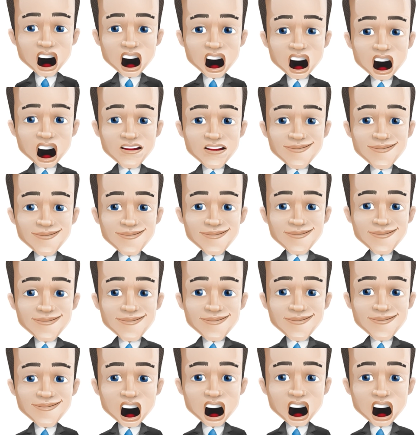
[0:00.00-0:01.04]
Now,
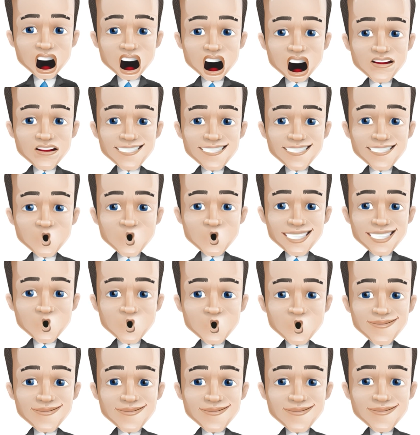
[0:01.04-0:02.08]
what you
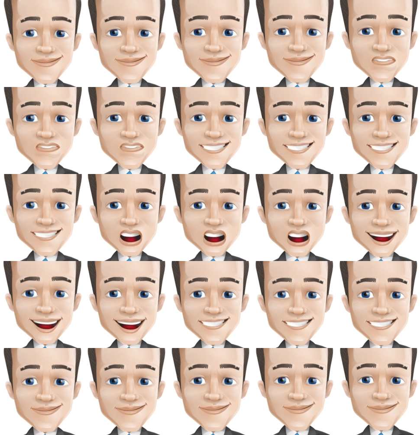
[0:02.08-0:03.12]
use for
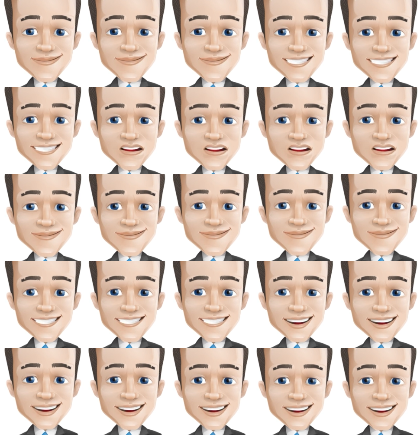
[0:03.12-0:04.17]
stocks, I think is
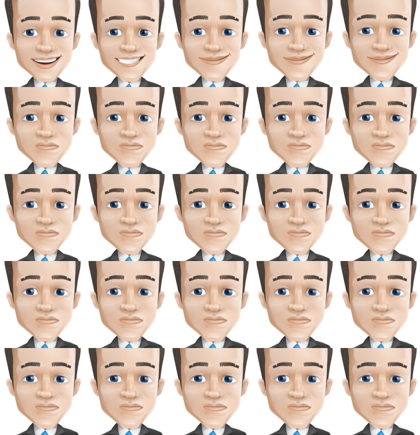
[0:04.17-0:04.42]
pretty easy.